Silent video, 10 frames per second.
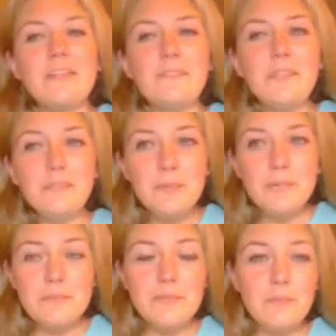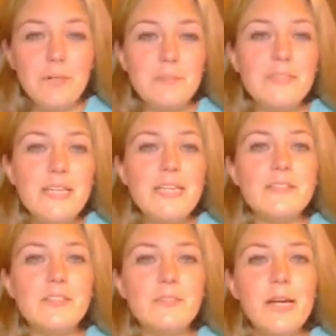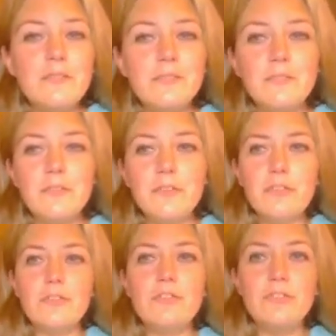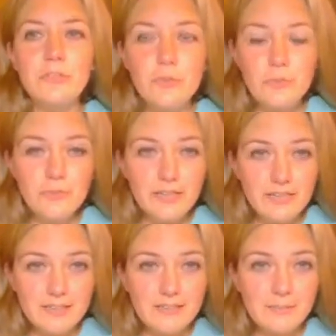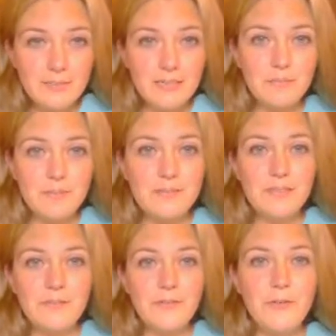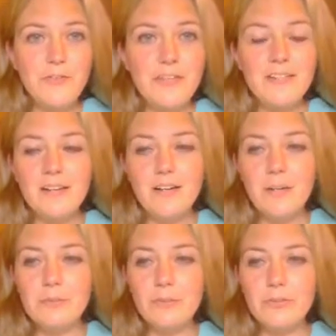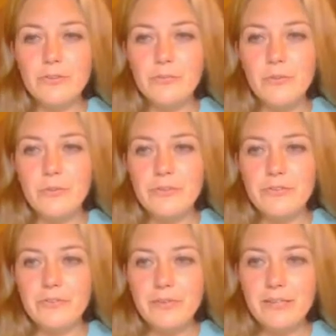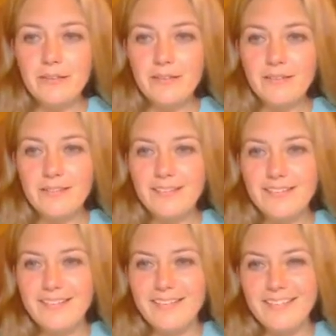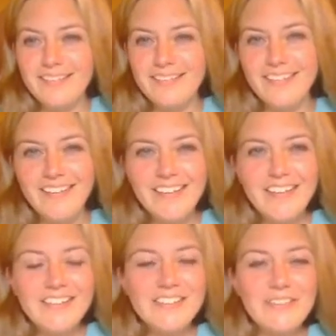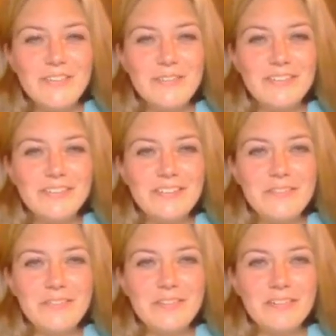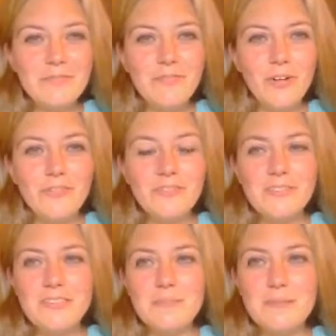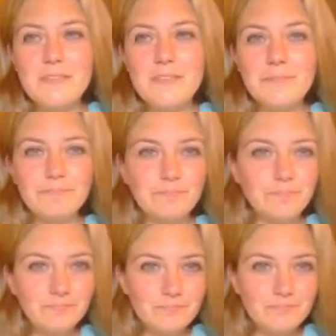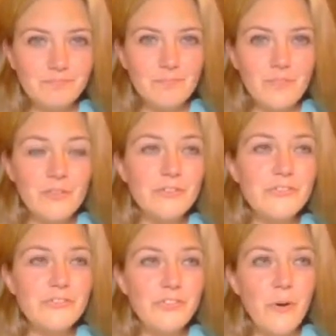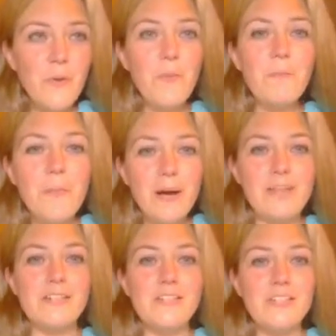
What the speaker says: that's what I'm saying is, you guys do the getcbdbizinfothing.com and learn what we're doing. So you can get involved in this, because there's so much